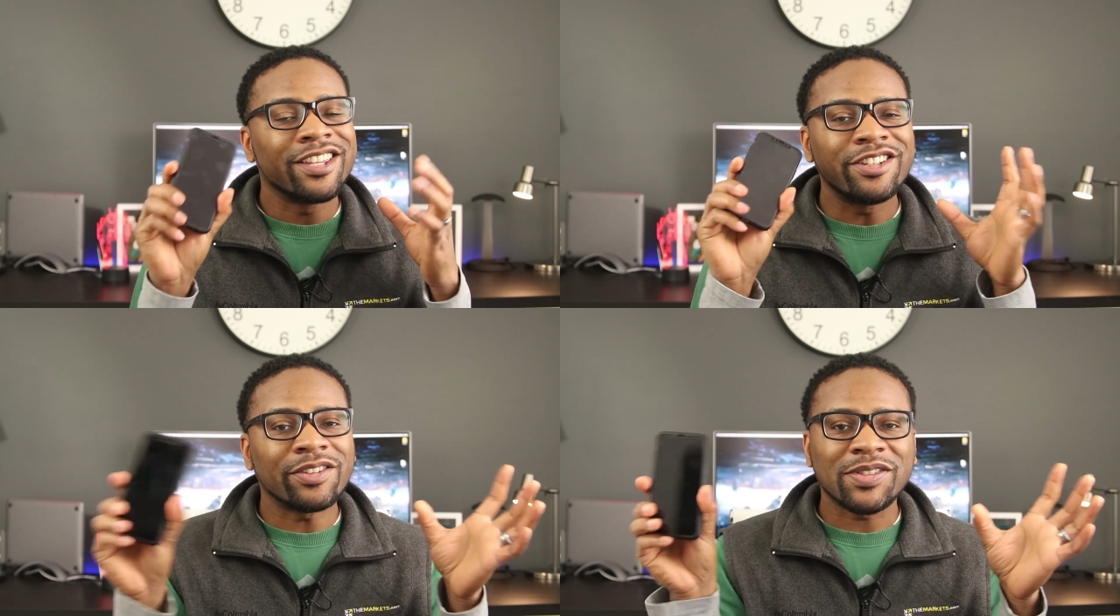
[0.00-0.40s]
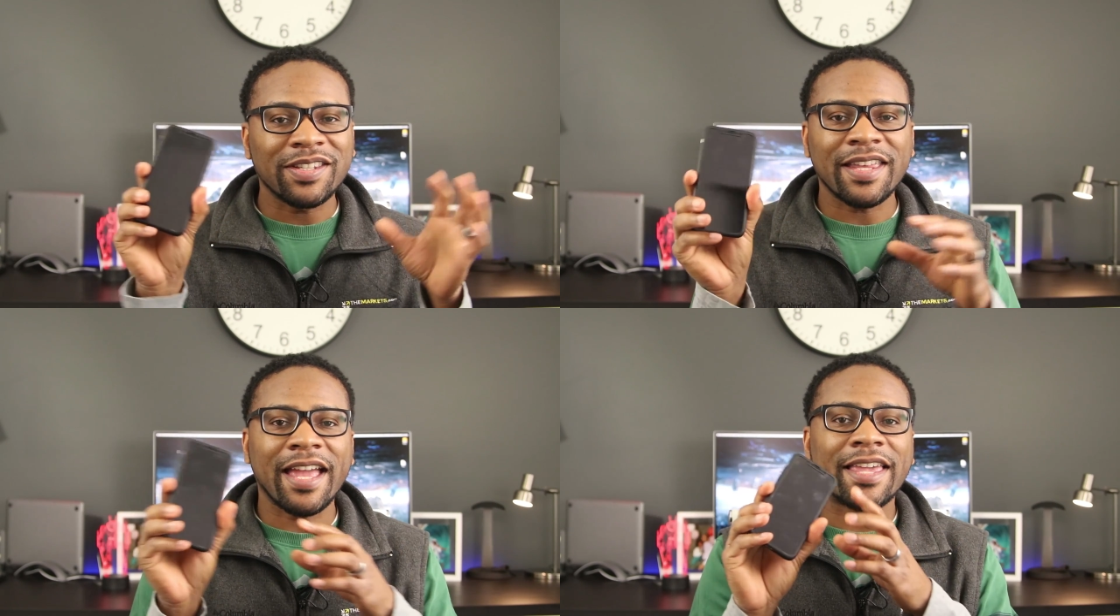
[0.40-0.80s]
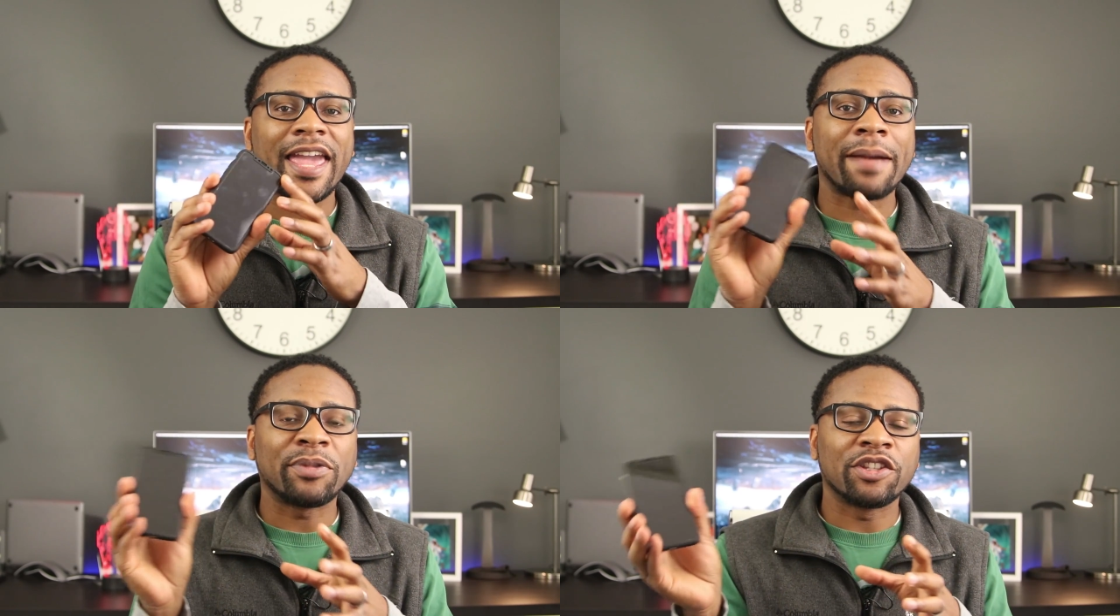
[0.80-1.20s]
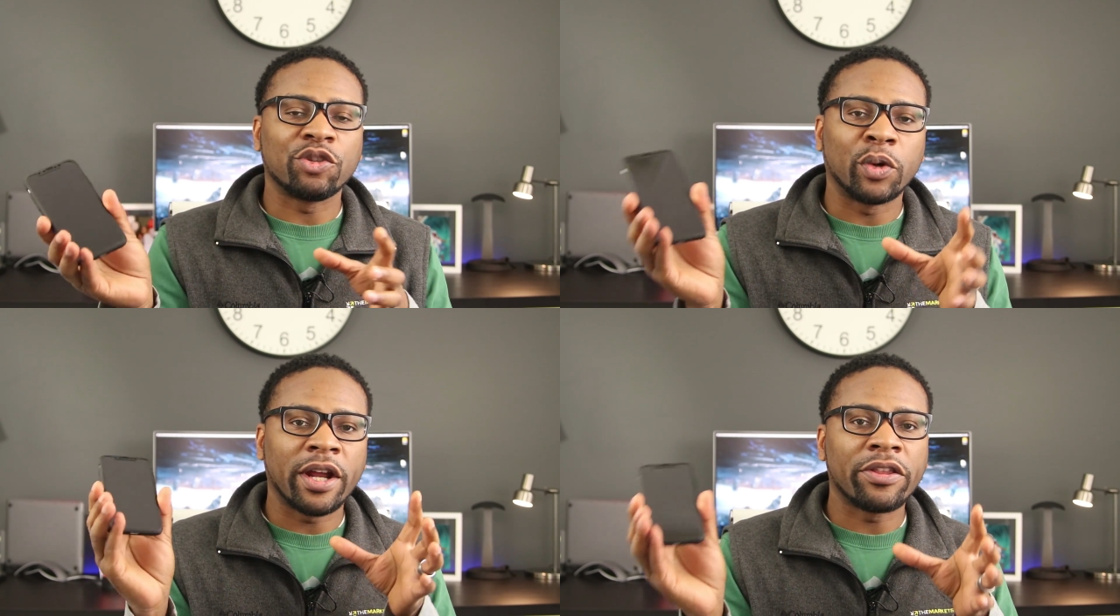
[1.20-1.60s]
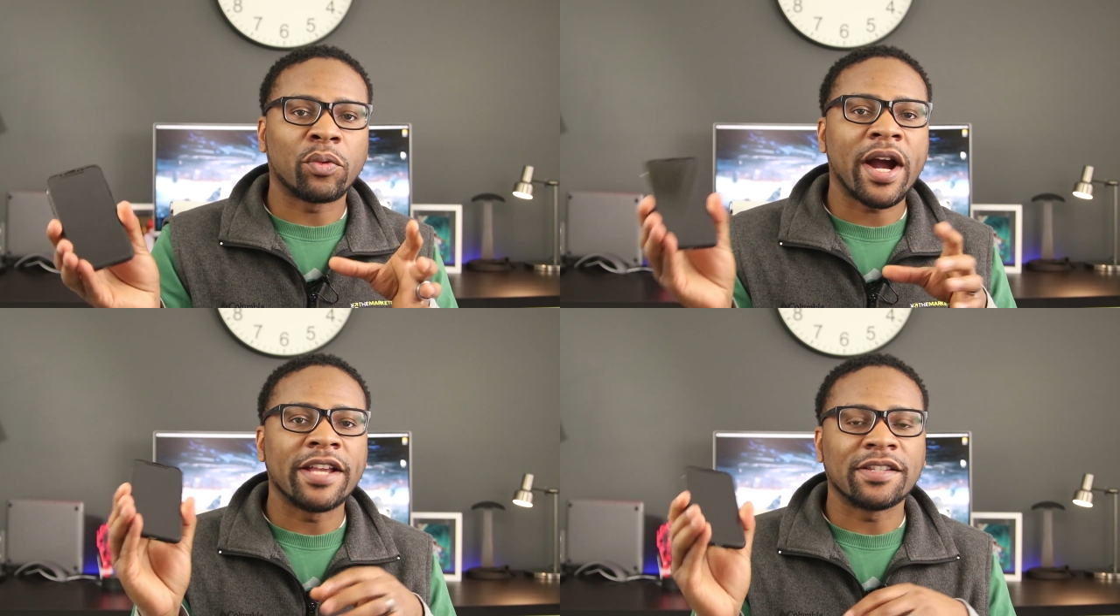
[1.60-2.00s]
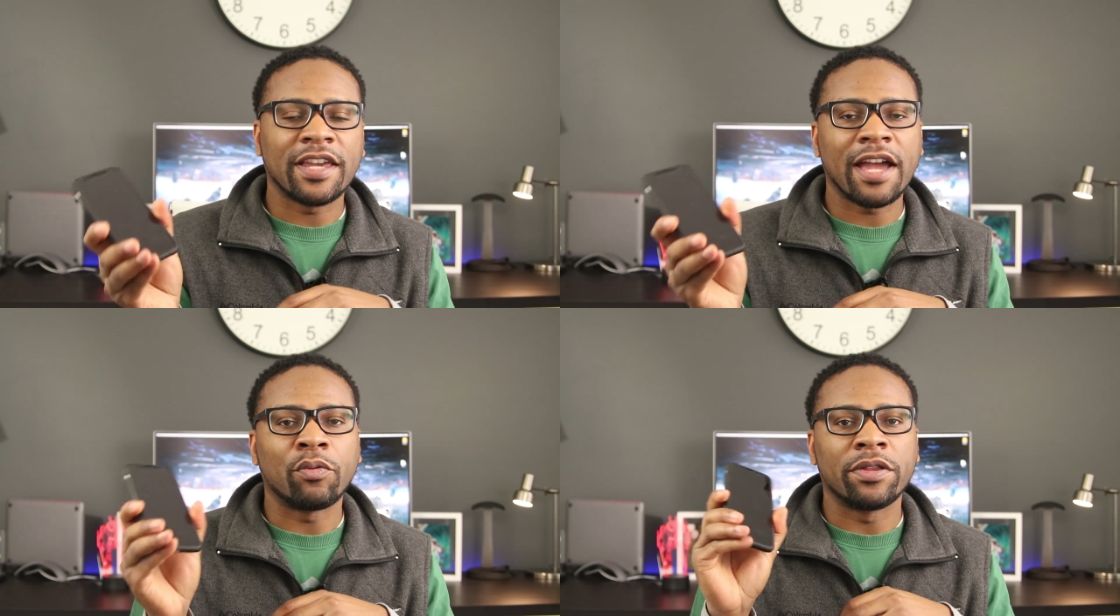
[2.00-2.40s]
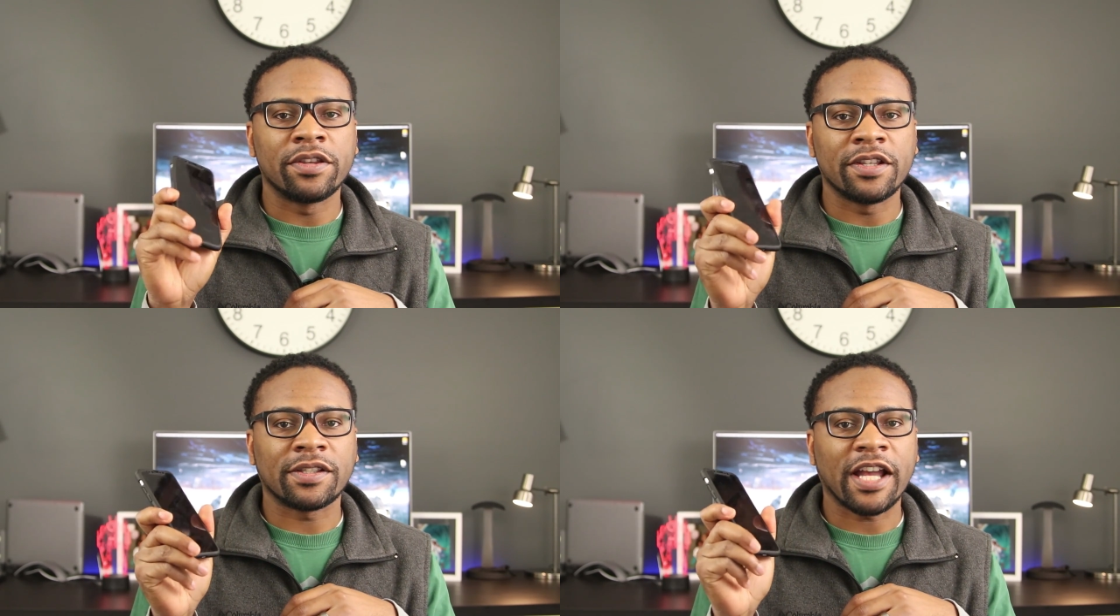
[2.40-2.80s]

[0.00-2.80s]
you don't see that gap that you would otherwise get with these